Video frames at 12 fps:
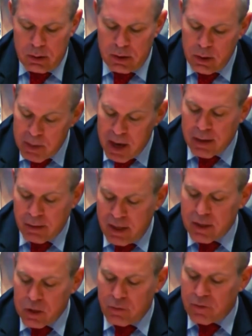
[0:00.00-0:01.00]
Demand
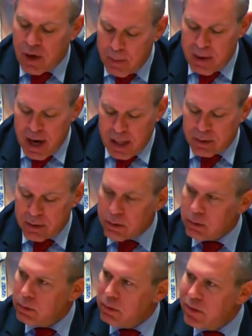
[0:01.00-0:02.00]
this of
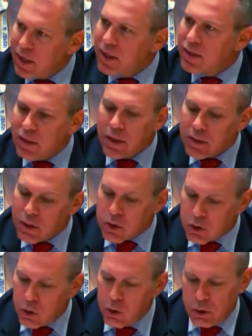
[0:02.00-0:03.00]
Hamas. This is the
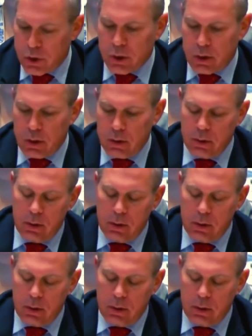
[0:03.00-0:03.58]
solution.